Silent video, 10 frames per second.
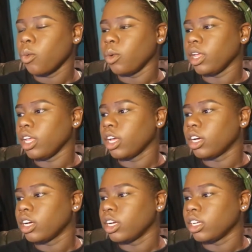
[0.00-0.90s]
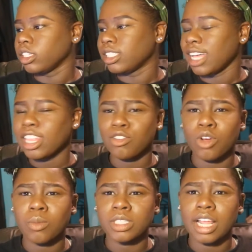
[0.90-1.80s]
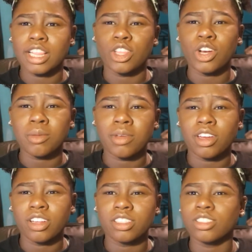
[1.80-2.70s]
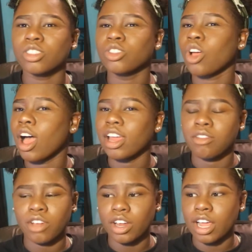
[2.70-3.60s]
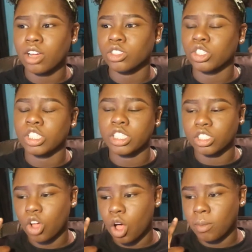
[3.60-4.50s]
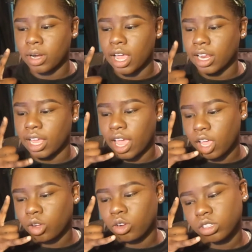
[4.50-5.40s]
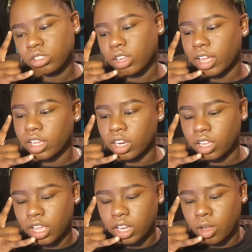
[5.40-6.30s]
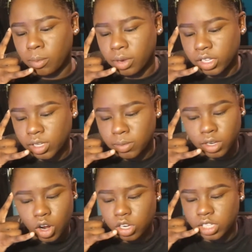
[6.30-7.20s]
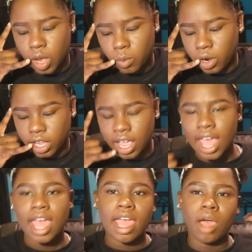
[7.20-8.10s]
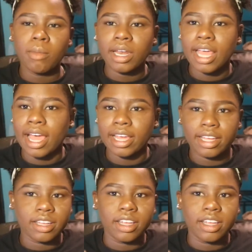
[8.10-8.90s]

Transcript: we stayed there for almost like 30 minutes trying to figure it out. So she just called my dad like, hey Chris, like can you come pick us up, the car is not working. And my dad,